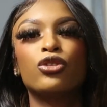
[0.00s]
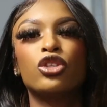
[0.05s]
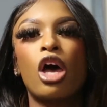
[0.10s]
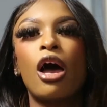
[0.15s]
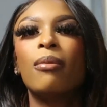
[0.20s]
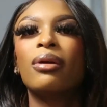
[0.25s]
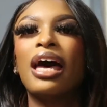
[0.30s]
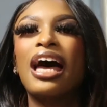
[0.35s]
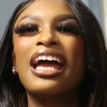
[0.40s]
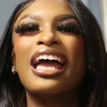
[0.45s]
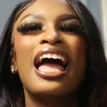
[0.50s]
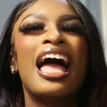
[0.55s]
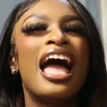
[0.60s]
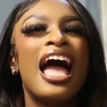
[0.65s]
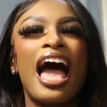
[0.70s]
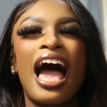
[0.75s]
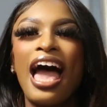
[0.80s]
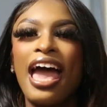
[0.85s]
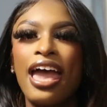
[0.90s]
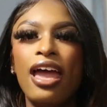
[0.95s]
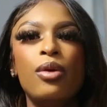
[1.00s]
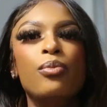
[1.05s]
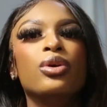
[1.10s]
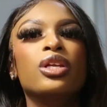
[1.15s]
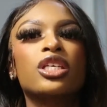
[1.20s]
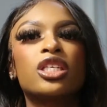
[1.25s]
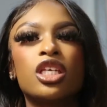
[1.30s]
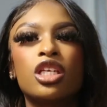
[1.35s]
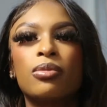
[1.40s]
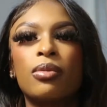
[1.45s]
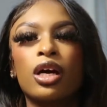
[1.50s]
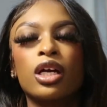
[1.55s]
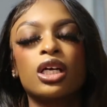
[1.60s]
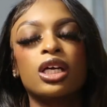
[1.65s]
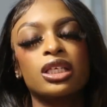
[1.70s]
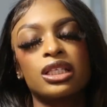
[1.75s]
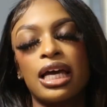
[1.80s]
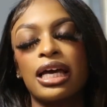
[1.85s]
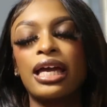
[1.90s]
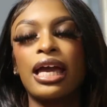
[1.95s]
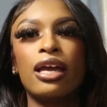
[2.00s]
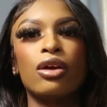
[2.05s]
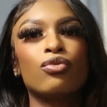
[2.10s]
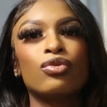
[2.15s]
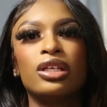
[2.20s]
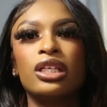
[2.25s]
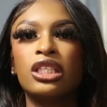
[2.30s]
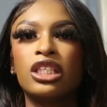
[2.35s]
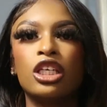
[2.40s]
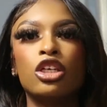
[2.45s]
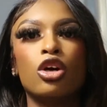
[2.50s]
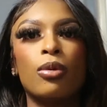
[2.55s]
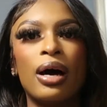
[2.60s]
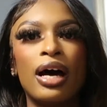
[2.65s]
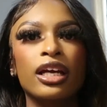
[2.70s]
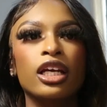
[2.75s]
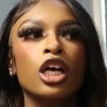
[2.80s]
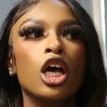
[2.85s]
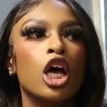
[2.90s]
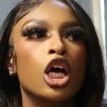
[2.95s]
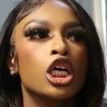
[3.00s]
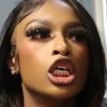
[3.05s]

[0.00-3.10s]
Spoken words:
So I'm like, I hate being in City Market because I can't really see nobody.